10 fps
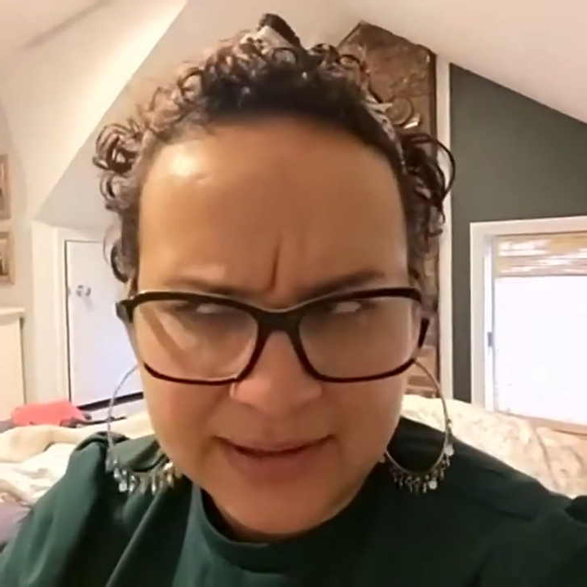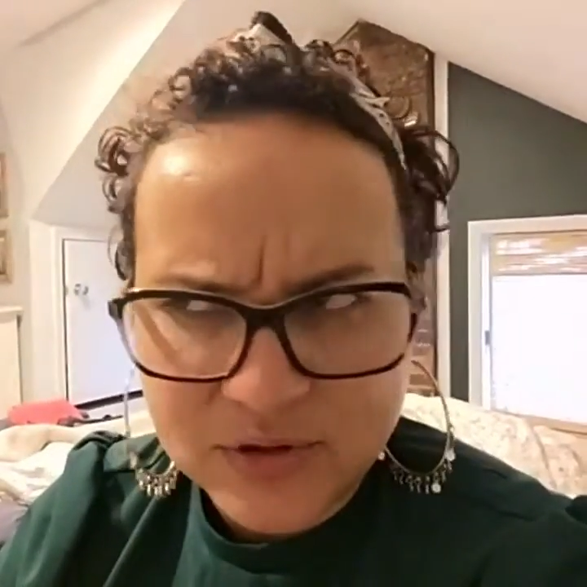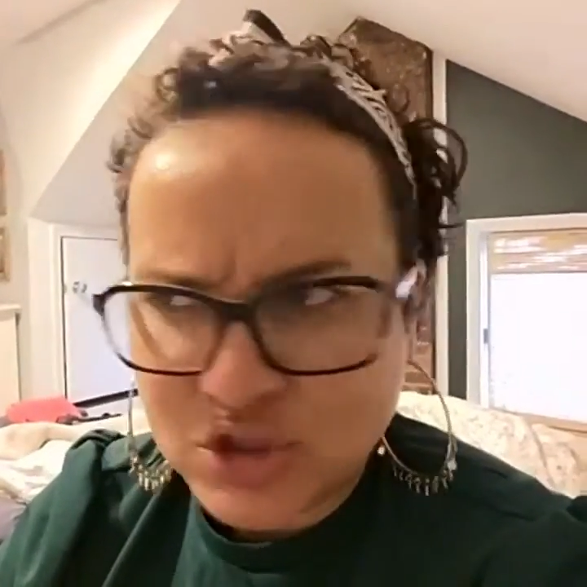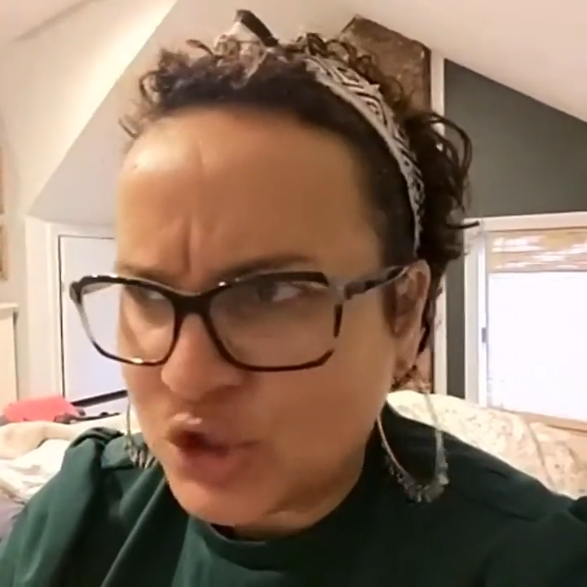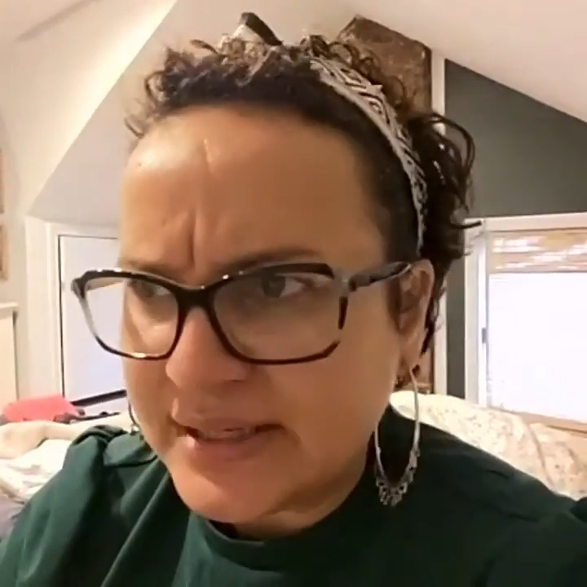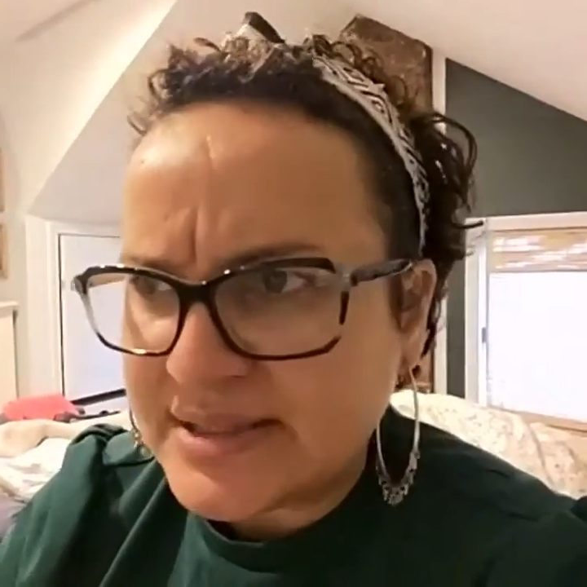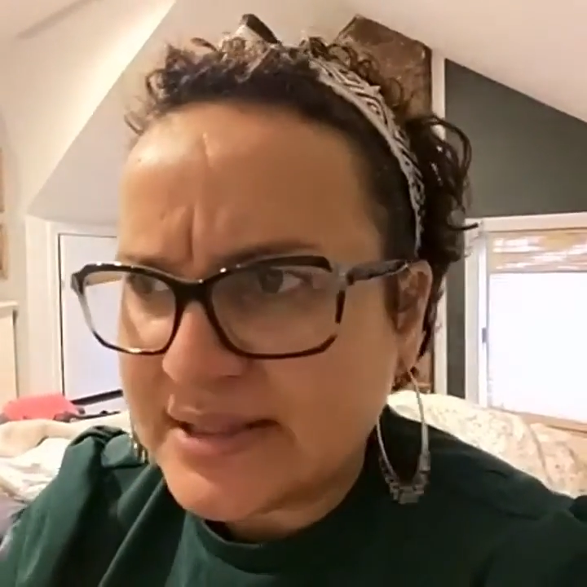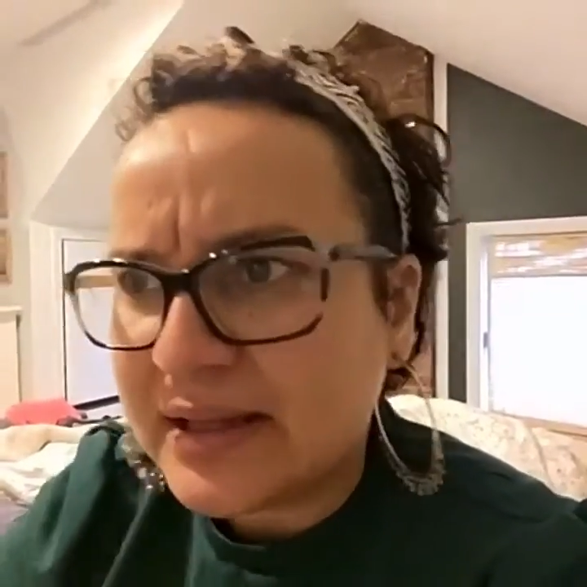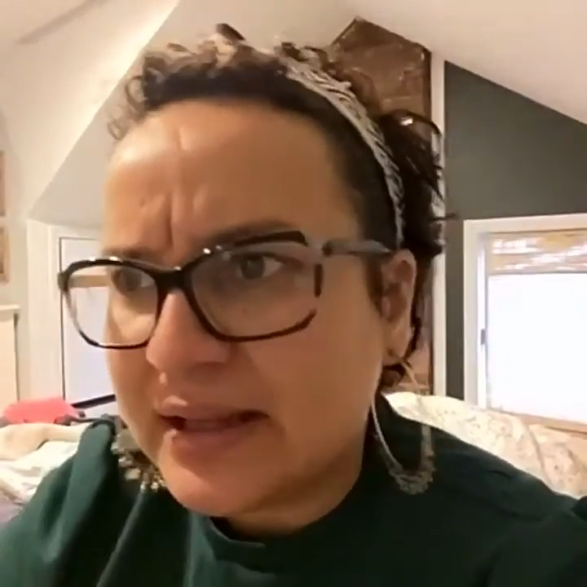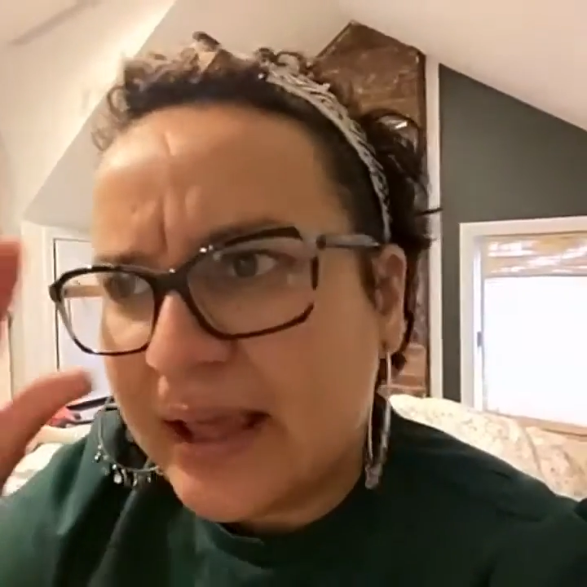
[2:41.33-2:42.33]
like I was
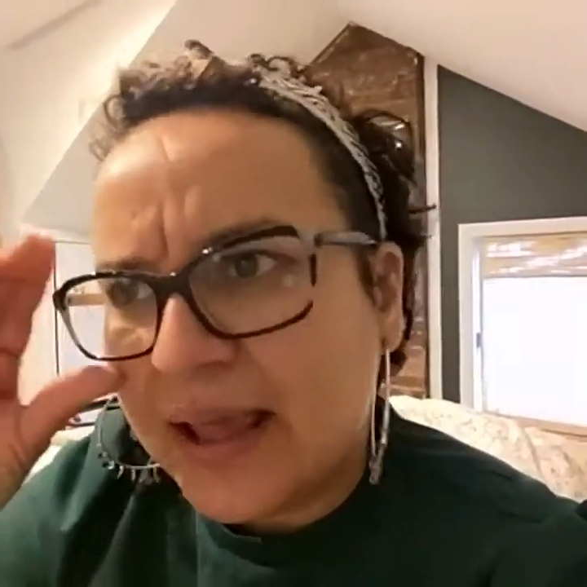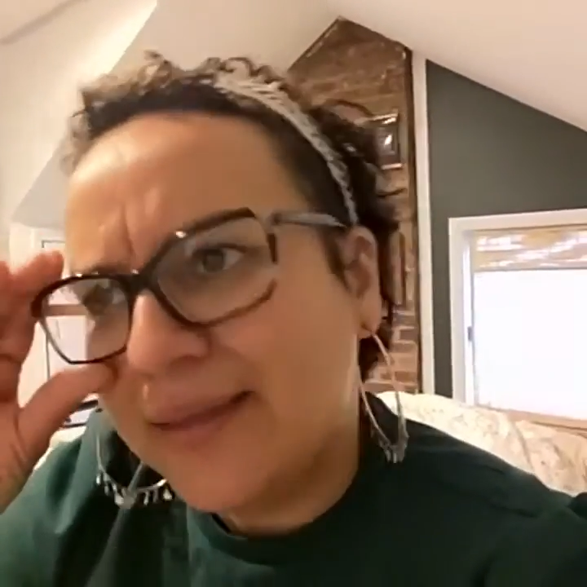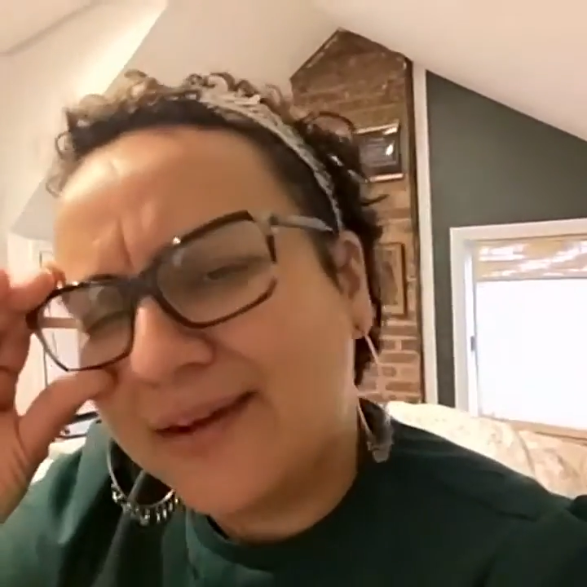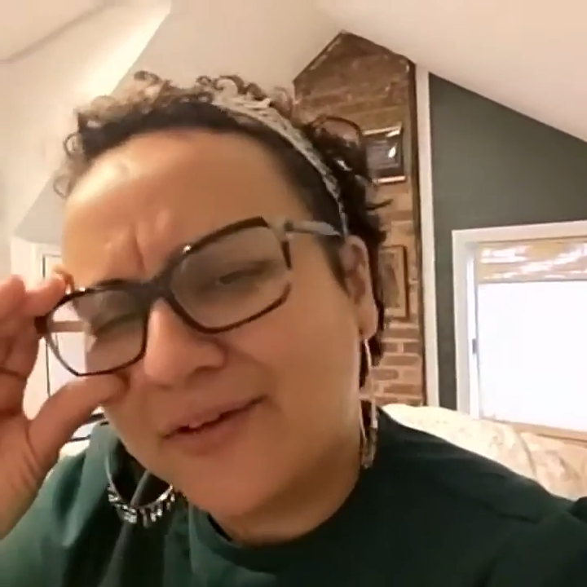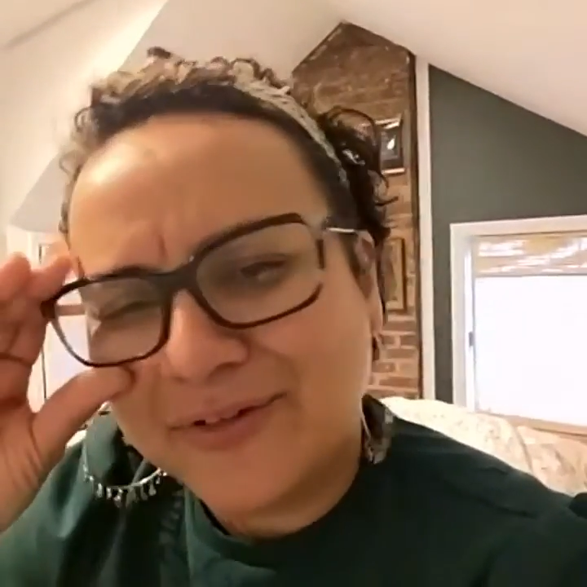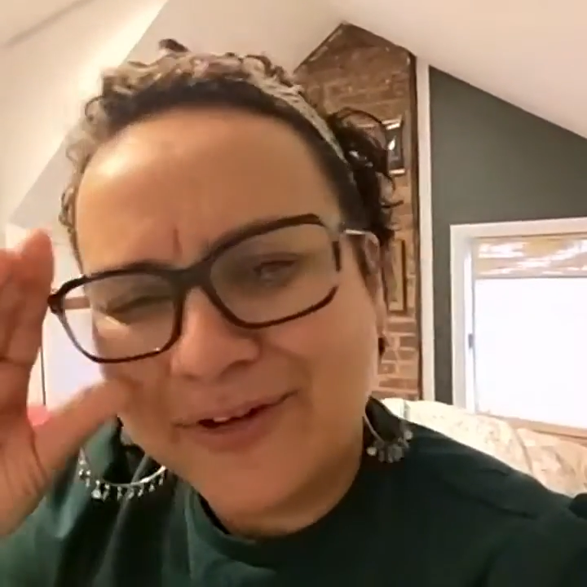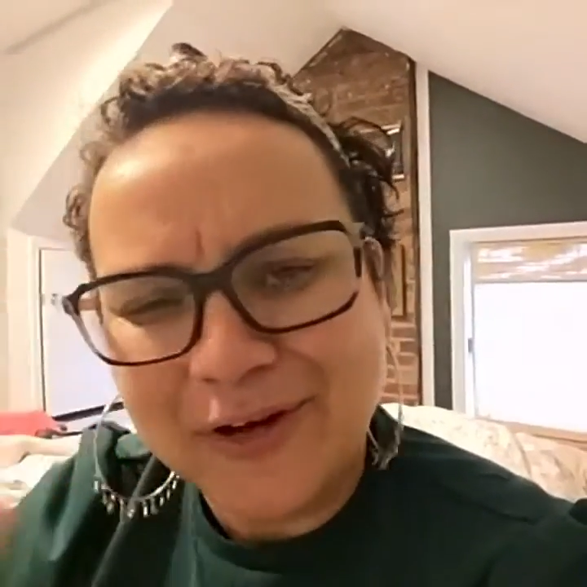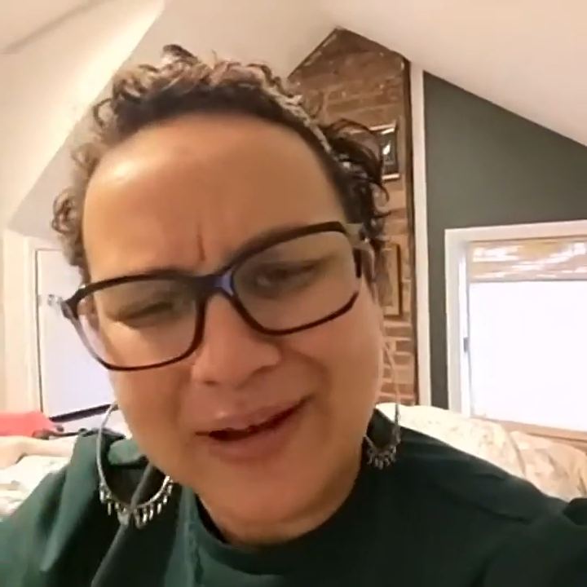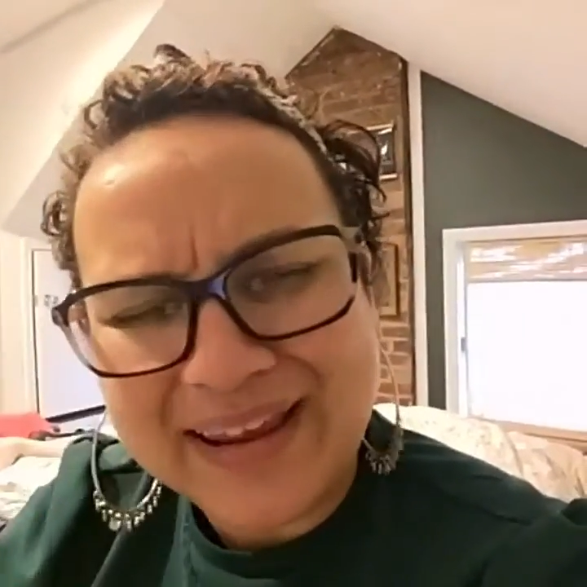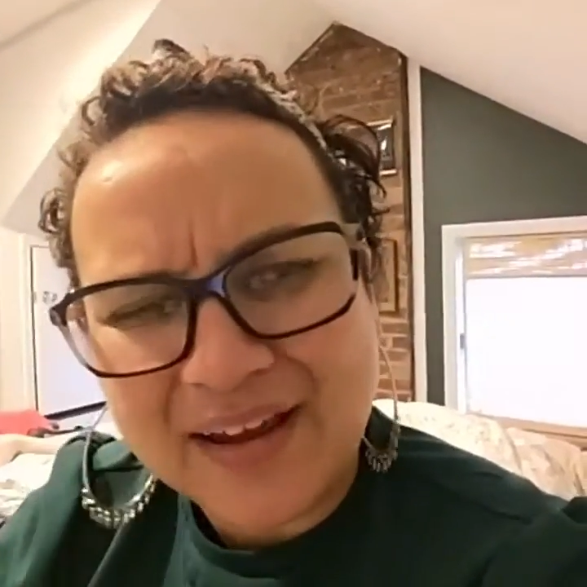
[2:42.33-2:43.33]
crazy, and then I was
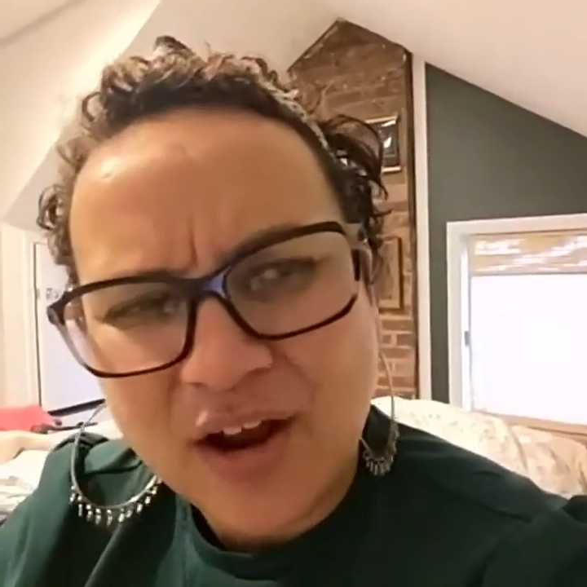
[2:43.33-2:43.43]
like,